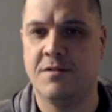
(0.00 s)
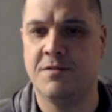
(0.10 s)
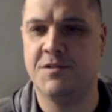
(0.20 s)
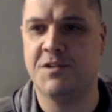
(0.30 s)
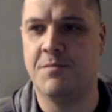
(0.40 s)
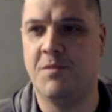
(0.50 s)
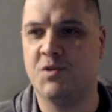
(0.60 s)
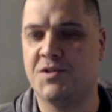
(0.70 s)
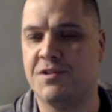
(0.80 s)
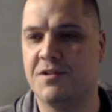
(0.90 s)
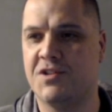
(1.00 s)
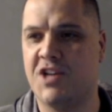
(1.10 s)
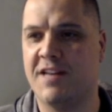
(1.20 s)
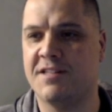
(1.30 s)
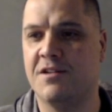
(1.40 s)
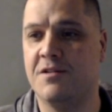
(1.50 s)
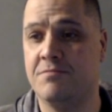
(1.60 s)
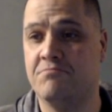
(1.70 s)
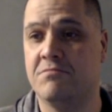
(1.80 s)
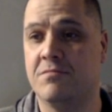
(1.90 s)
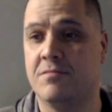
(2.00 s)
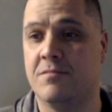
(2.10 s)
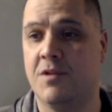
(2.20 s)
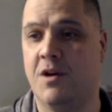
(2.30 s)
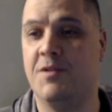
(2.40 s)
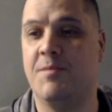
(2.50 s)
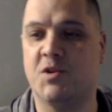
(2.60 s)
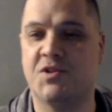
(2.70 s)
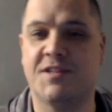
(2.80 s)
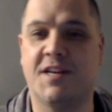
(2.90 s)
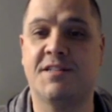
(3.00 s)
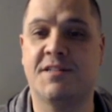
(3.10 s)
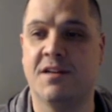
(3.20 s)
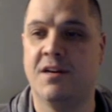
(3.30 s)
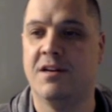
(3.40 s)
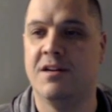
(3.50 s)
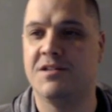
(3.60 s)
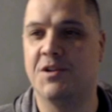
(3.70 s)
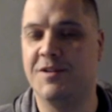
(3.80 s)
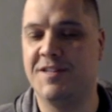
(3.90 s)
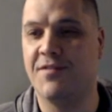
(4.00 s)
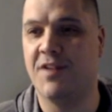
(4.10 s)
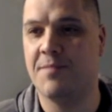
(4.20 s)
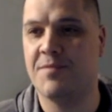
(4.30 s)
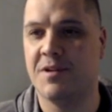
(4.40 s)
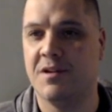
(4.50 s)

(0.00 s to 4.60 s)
He's going to bolster Jasko. Oh, he bolsters us. So he's given up.